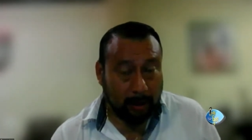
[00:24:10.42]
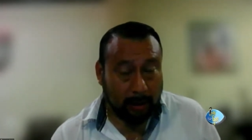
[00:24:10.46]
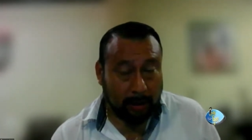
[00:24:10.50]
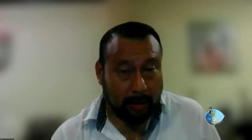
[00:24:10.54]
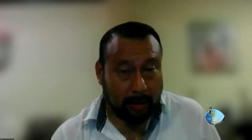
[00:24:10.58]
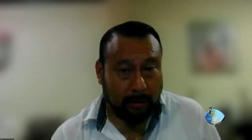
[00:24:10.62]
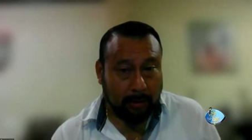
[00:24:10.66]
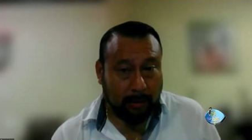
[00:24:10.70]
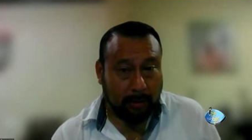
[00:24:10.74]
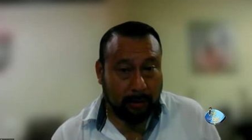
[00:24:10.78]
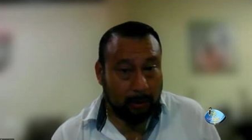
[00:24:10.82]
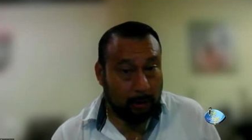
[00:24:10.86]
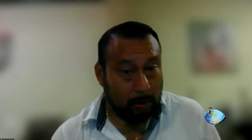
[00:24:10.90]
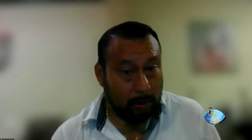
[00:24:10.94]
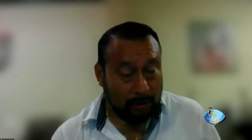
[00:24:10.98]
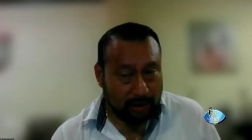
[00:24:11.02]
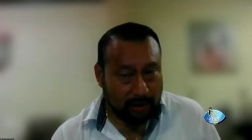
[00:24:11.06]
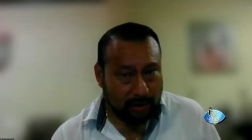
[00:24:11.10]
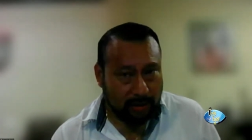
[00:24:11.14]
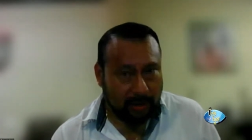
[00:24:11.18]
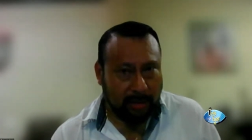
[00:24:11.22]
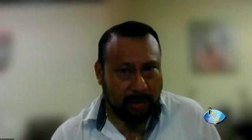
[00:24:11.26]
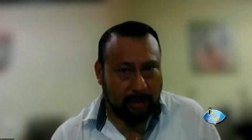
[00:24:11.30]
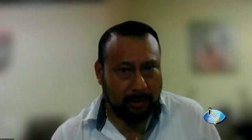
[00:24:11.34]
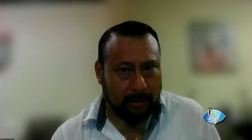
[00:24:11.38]
gone
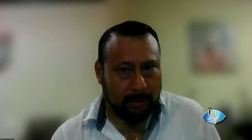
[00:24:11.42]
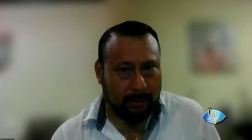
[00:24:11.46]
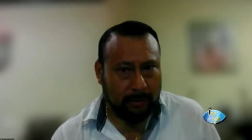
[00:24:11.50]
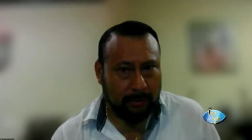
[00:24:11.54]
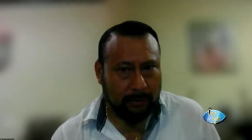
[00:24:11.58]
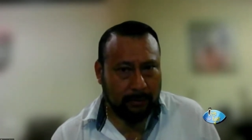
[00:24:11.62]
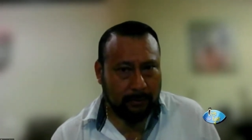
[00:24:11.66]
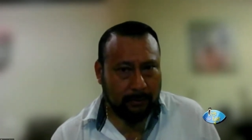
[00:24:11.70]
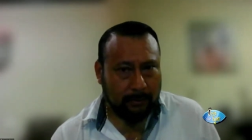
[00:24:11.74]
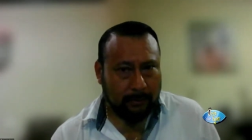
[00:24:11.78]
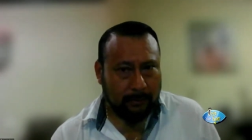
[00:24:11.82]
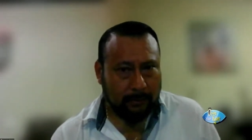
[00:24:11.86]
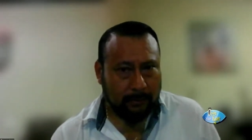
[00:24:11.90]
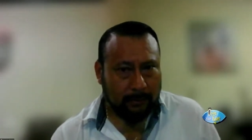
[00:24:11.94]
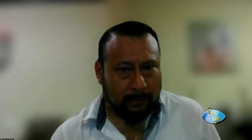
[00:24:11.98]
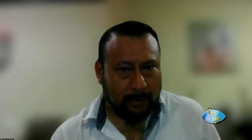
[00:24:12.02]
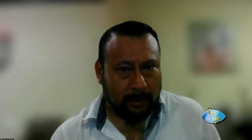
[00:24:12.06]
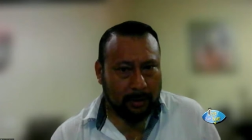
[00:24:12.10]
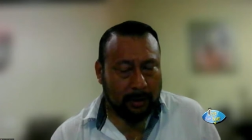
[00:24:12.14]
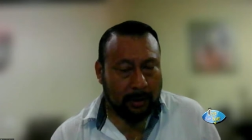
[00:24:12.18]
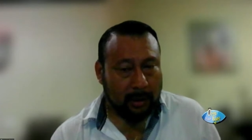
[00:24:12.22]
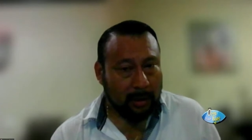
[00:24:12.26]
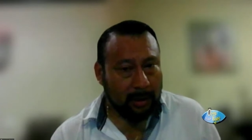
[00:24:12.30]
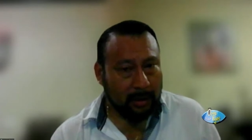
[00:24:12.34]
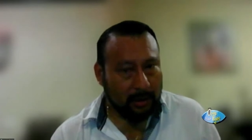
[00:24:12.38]
unseen.
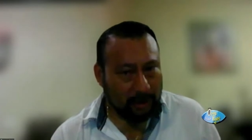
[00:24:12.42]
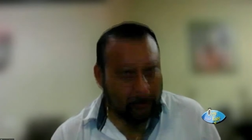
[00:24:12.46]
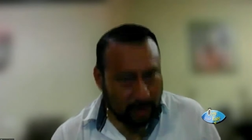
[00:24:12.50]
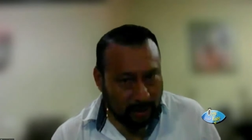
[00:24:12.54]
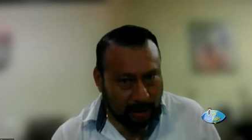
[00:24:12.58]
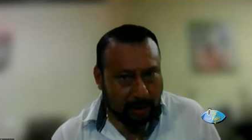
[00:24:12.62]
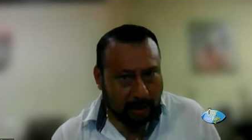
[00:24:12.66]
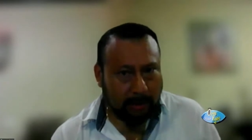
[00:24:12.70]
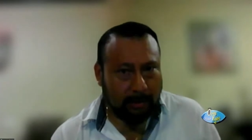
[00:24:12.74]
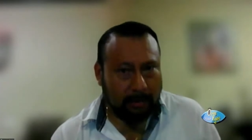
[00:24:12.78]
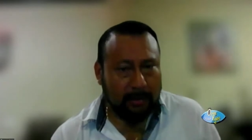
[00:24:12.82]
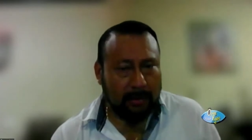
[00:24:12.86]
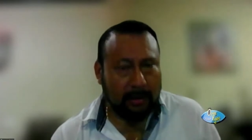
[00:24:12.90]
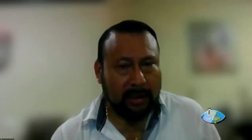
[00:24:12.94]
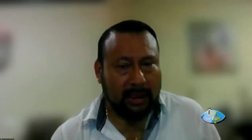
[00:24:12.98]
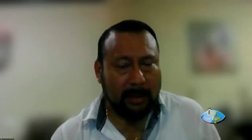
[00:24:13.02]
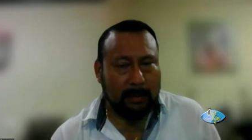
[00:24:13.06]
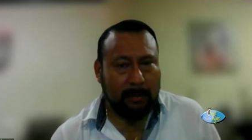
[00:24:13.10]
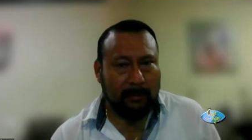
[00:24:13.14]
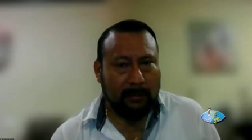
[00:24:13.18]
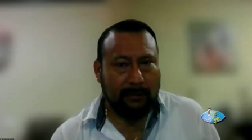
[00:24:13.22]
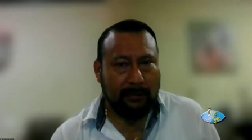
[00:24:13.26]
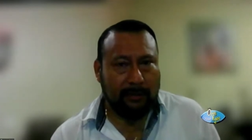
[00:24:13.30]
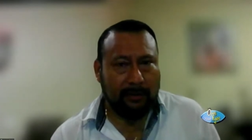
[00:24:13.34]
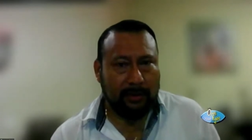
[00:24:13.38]
It is still on the
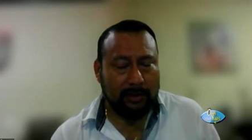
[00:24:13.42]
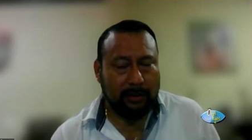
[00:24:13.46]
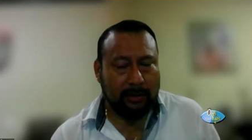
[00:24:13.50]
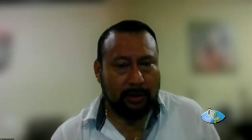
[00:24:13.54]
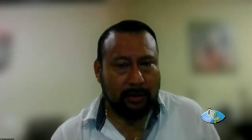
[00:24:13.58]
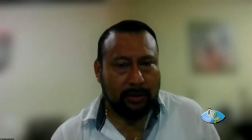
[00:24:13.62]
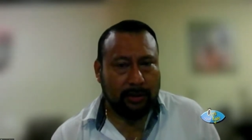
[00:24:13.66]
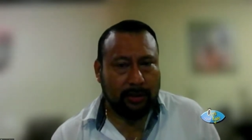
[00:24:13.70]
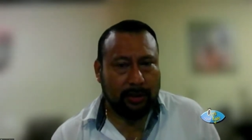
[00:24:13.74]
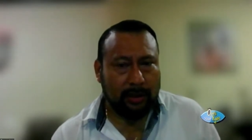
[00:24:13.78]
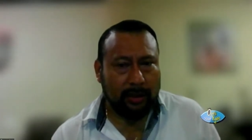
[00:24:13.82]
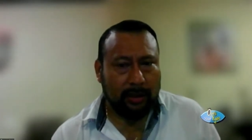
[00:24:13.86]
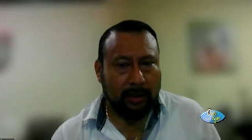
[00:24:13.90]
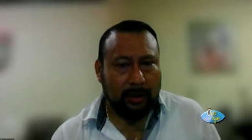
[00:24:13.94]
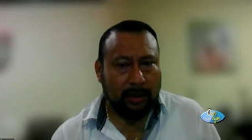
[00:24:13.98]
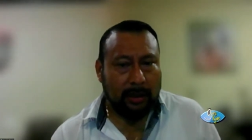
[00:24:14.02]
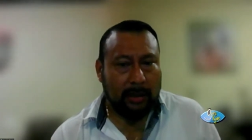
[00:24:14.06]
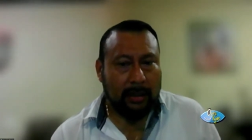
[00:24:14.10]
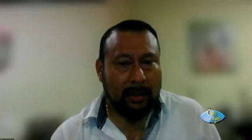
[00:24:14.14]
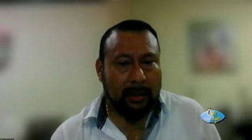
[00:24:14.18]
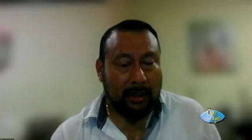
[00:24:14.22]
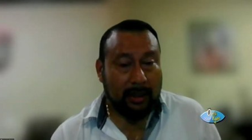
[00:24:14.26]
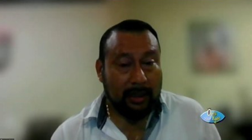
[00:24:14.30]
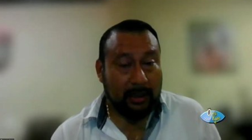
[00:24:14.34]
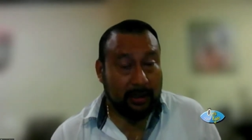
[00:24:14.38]
table for discussion
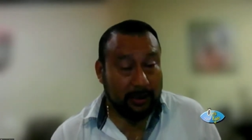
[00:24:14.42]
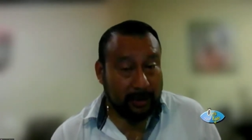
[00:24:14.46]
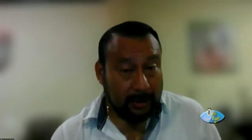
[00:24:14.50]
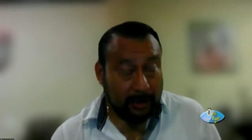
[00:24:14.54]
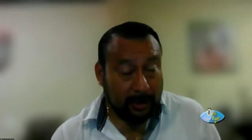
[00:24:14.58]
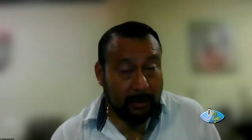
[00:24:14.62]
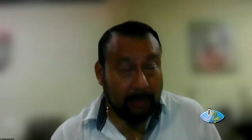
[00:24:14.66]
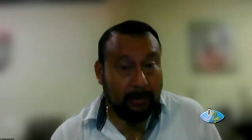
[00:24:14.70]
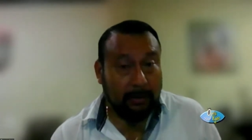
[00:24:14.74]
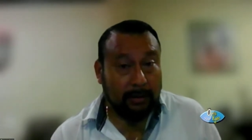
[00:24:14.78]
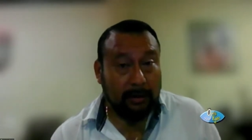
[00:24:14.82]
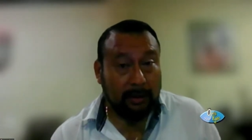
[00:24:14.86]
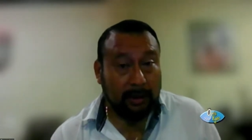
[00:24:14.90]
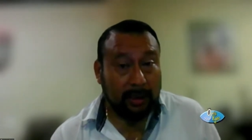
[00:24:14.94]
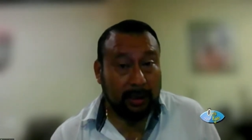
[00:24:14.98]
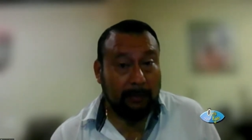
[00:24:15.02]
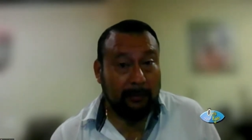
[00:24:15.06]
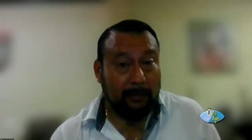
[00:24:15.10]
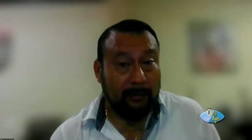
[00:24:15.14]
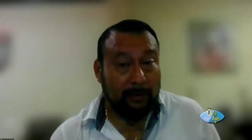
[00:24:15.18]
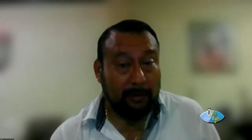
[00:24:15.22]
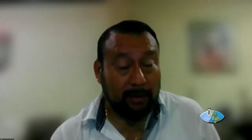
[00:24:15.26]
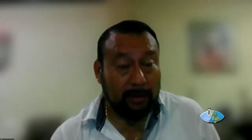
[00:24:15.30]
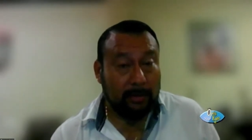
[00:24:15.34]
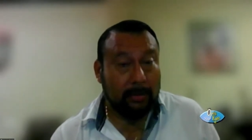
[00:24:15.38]
and it's still on the
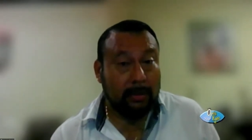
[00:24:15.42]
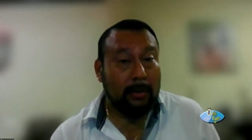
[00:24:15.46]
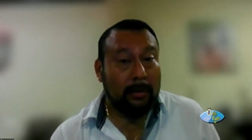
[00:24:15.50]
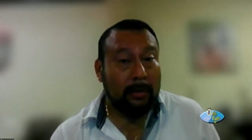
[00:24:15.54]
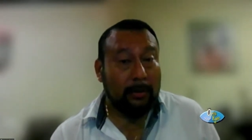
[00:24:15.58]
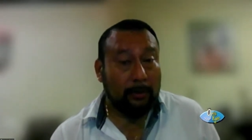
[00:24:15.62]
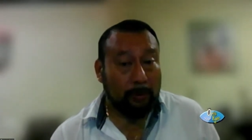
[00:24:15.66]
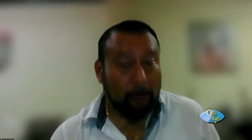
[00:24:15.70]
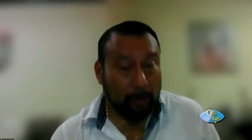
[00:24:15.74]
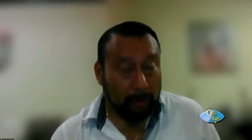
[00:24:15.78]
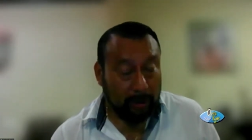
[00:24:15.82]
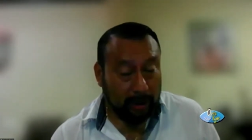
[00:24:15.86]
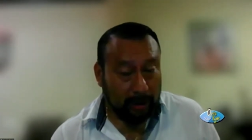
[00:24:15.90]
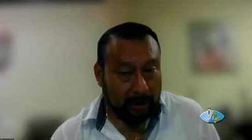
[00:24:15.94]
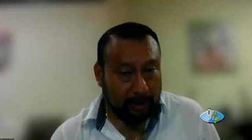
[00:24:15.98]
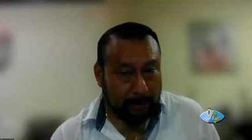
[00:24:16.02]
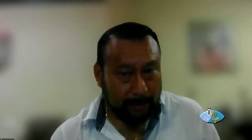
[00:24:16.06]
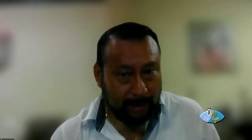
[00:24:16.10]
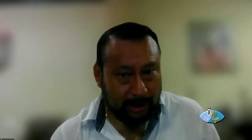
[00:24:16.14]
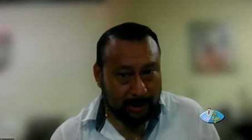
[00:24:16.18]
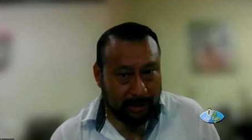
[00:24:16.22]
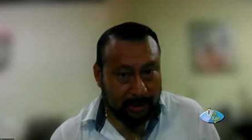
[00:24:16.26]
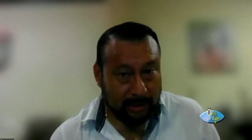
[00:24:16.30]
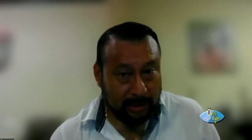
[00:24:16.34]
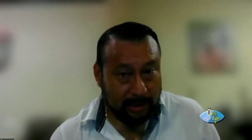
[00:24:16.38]
table for us to
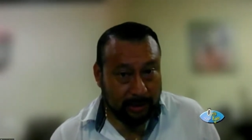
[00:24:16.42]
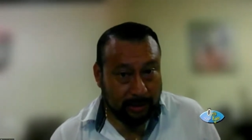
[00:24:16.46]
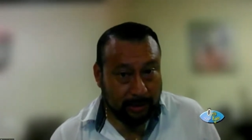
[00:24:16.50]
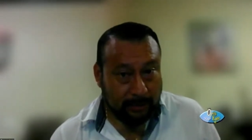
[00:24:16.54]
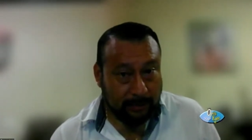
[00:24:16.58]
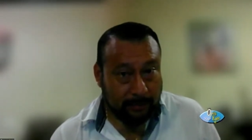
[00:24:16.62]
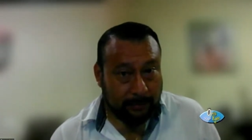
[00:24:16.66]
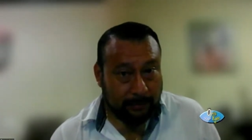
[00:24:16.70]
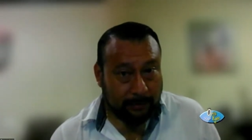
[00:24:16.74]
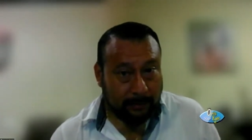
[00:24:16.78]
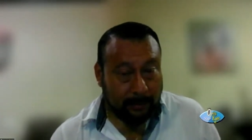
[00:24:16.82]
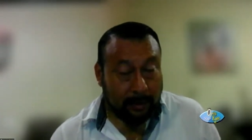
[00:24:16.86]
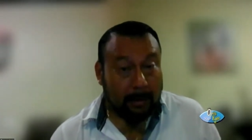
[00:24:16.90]
take measures.